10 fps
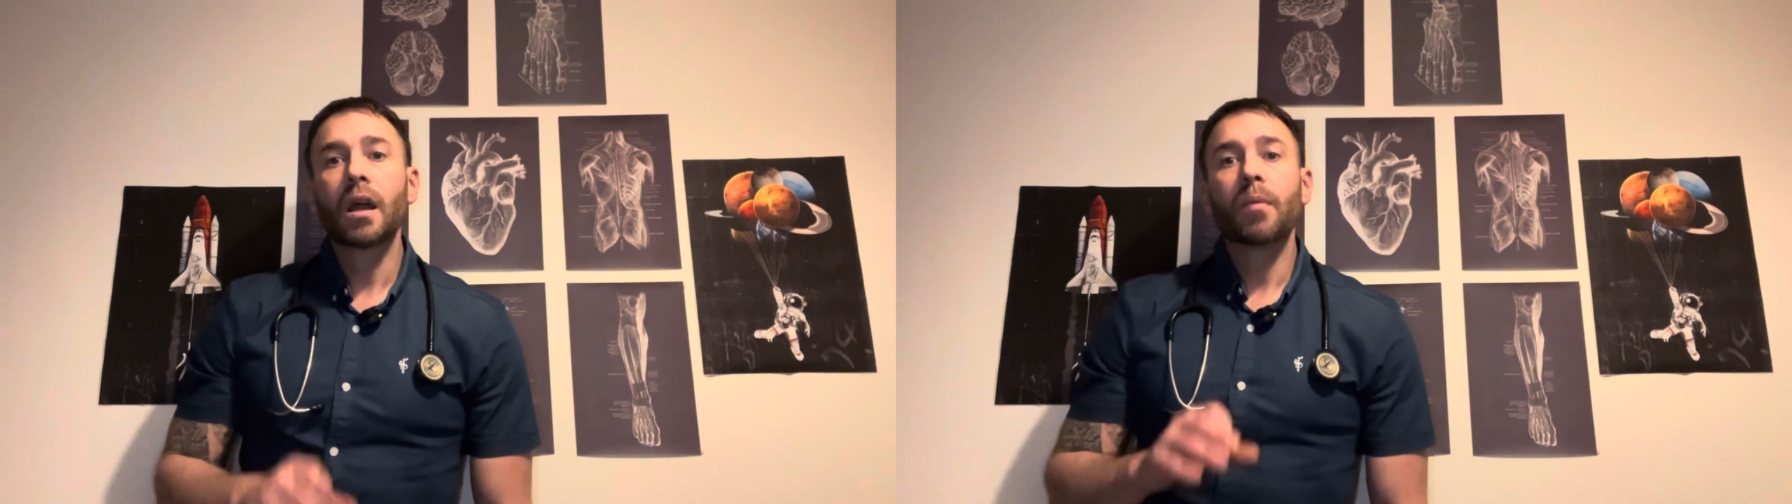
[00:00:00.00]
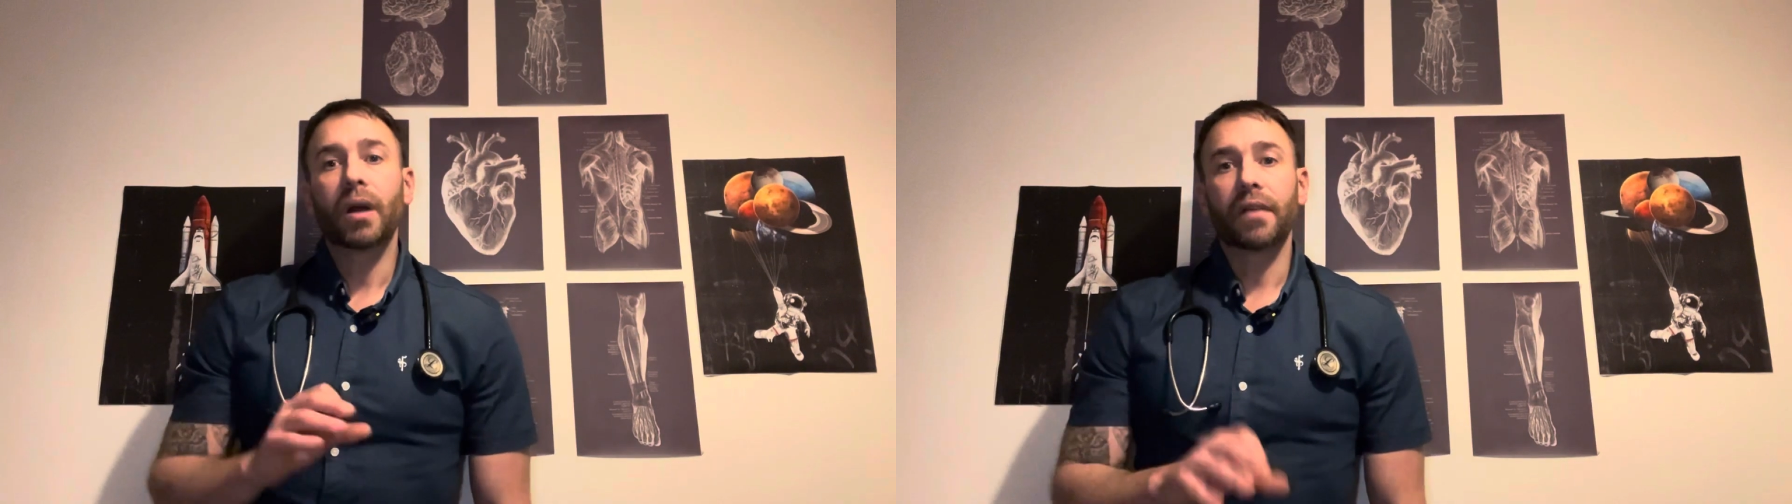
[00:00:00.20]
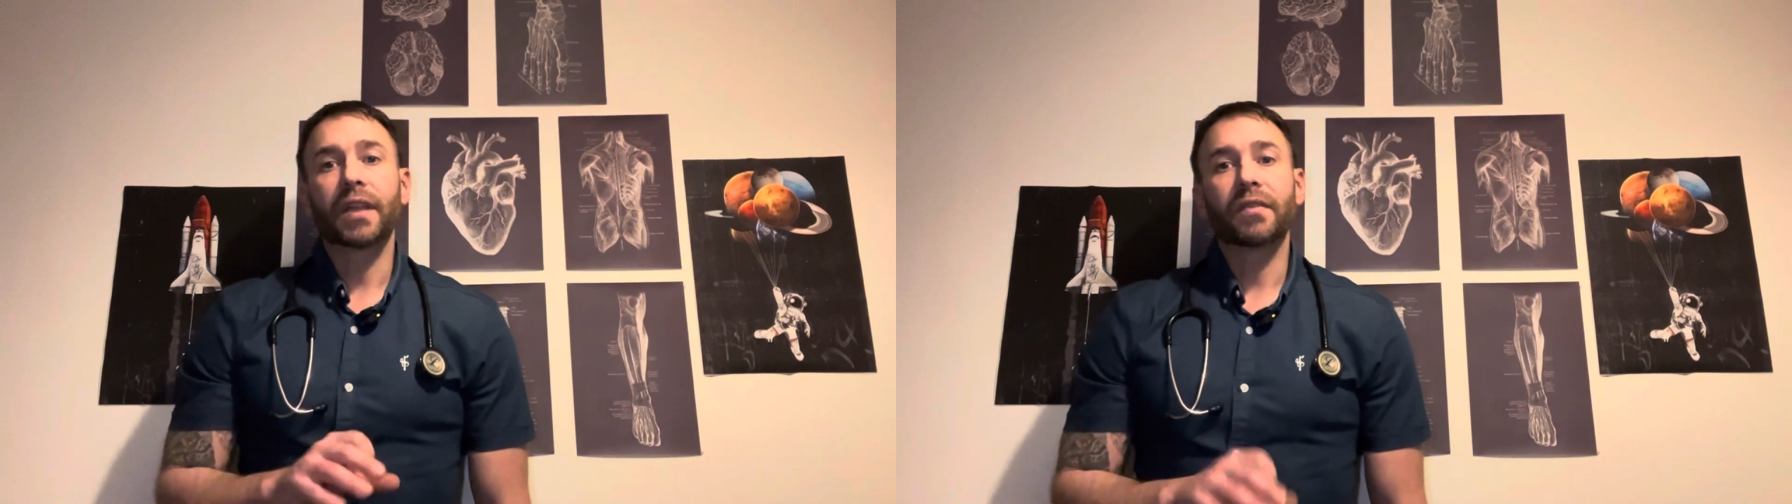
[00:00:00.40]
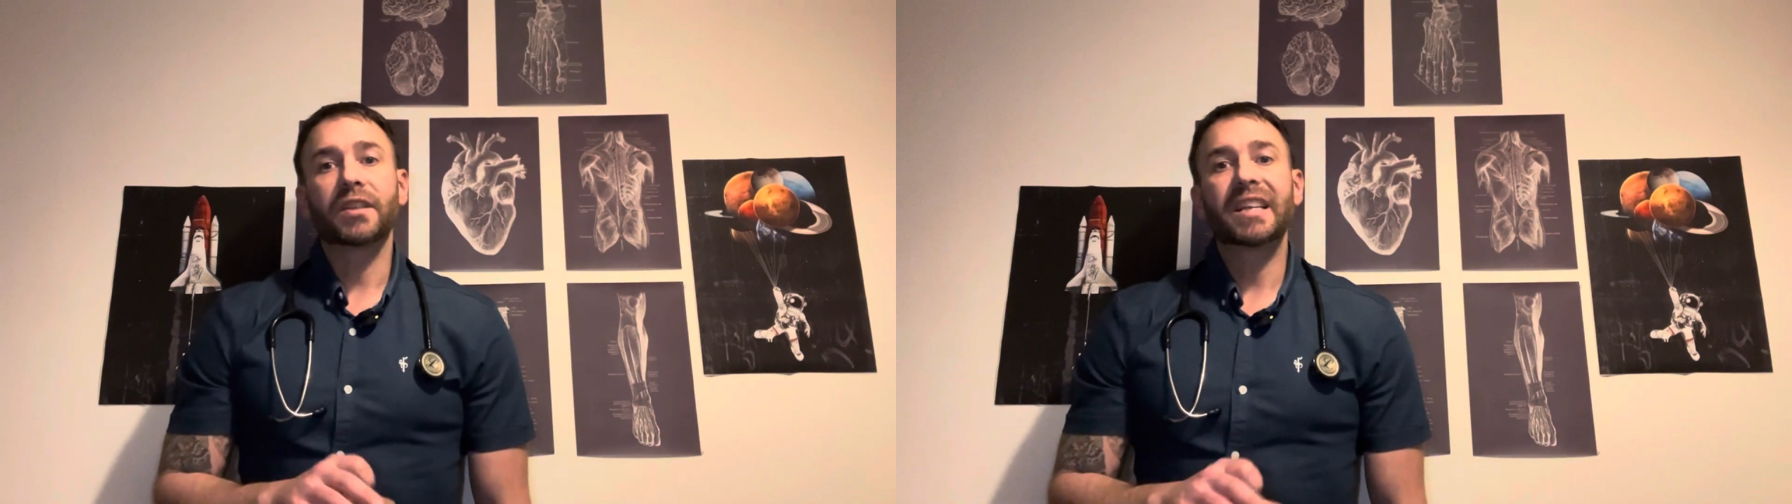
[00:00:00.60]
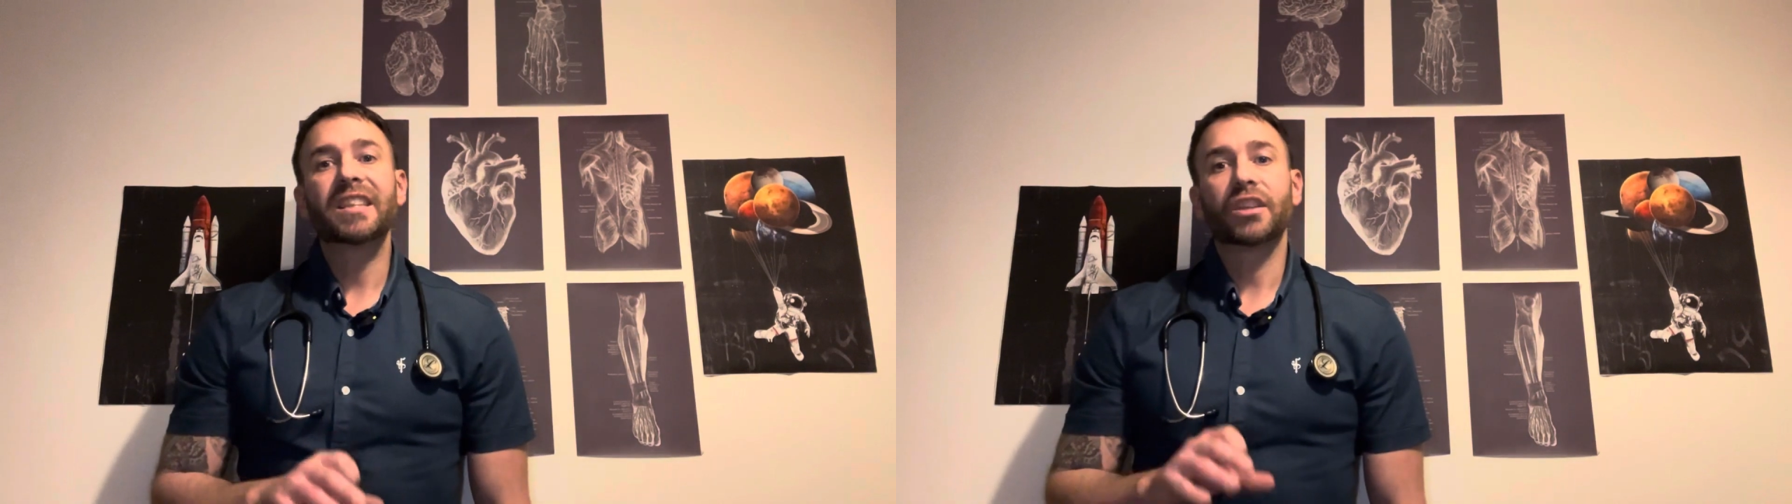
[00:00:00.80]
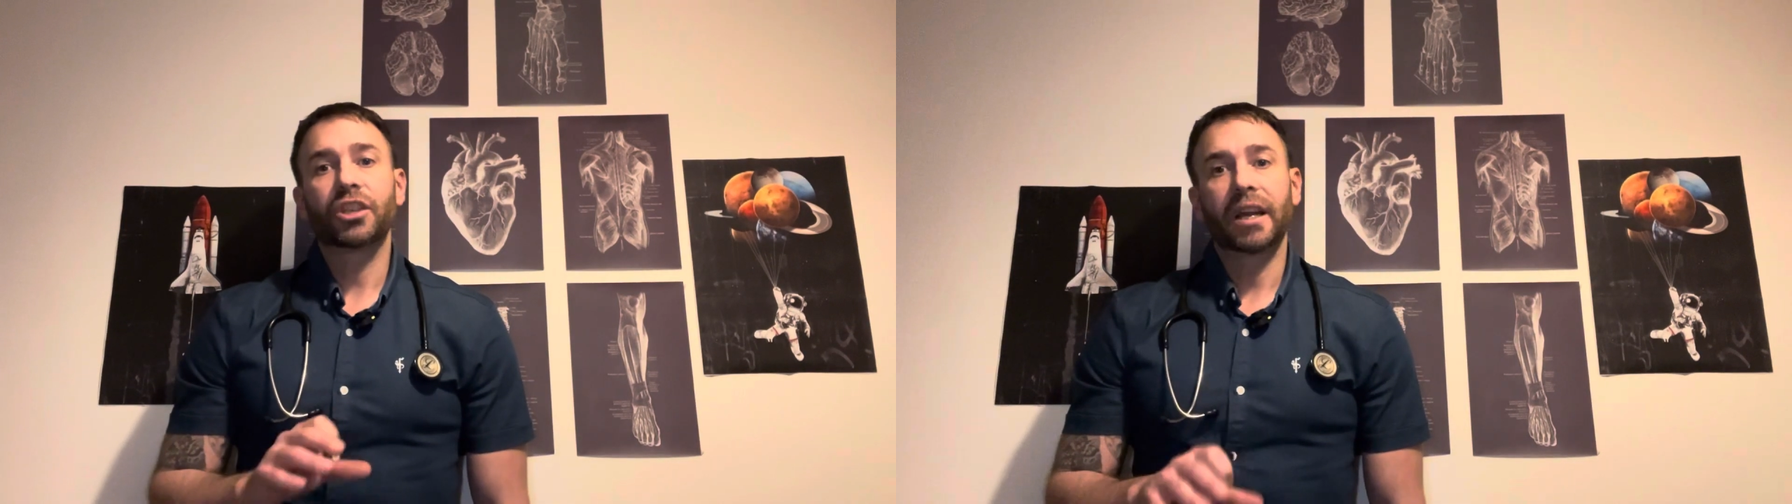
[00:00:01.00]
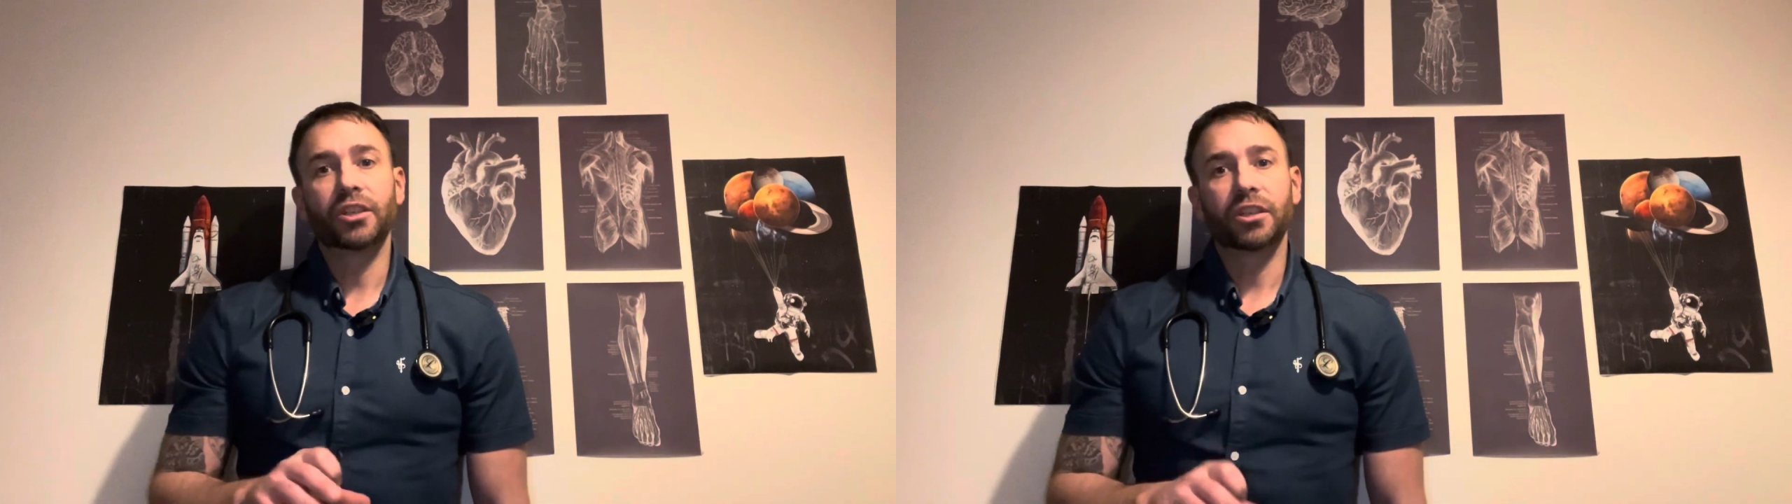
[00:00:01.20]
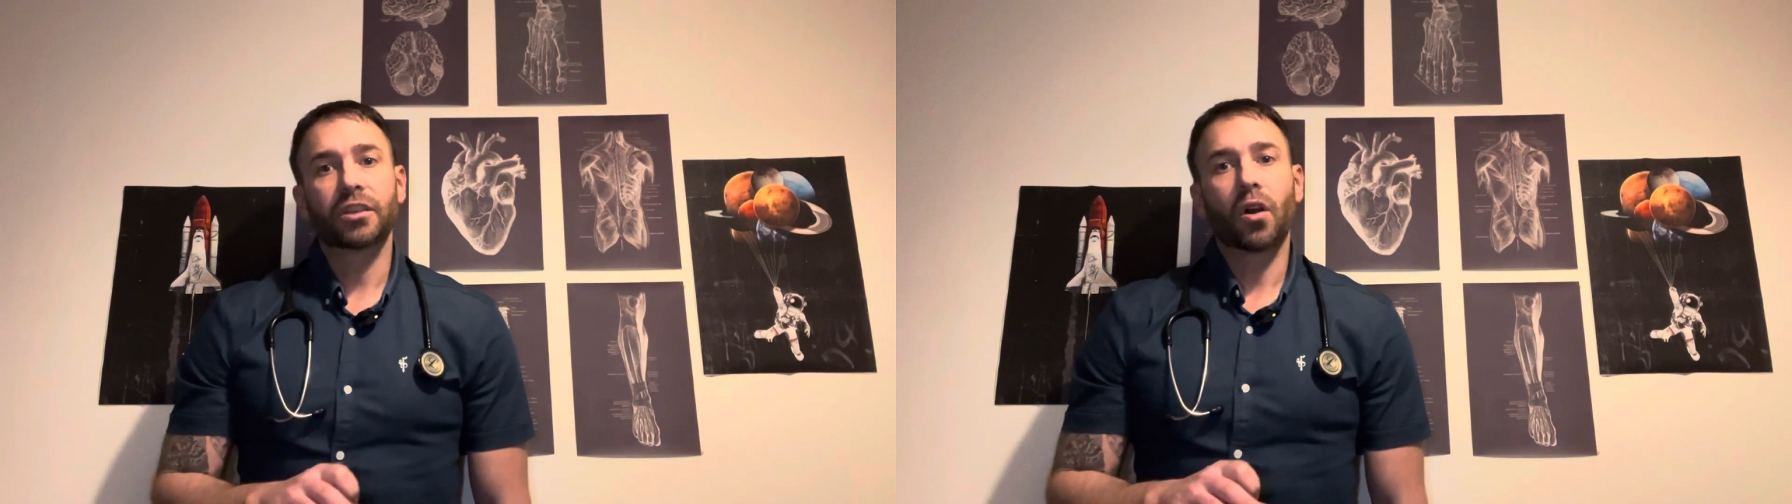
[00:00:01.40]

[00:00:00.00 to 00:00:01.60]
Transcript: But if they've seen the changes